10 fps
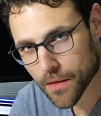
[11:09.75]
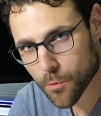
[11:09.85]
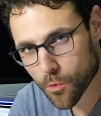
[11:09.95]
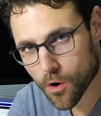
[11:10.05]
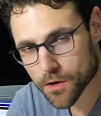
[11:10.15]
they
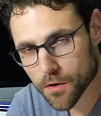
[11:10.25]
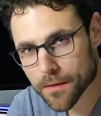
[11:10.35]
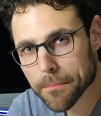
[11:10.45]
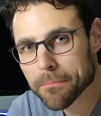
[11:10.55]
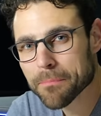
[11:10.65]
worked on
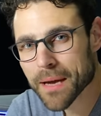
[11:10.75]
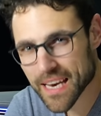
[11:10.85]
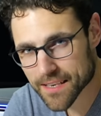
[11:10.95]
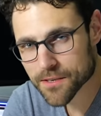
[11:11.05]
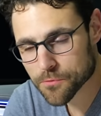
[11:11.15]
the
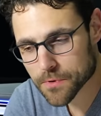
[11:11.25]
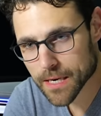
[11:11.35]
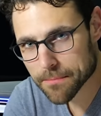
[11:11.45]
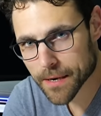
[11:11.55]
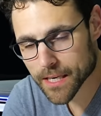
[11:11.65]
base
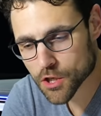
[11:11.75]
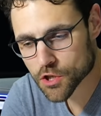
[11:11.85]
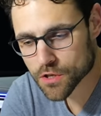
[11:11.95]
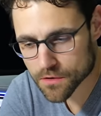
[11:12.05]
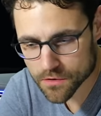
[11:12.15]
rear
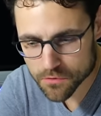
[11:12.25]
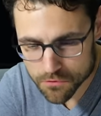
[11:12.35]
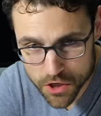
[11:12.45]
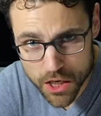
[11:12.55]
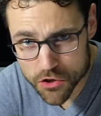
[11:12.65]
bench,
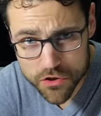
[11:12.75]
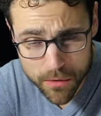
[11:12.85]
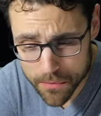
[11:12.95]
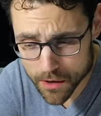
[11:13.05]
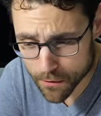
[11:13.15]
change
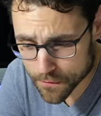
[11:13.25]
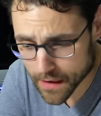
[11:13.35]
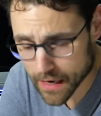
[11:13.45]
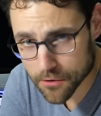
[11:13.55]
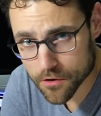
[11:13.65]
something of the
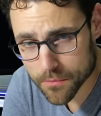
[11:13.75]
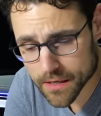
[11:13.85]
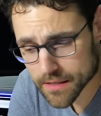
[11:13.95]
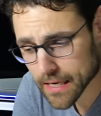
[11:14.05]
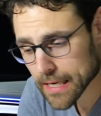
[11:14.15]
ergonomics.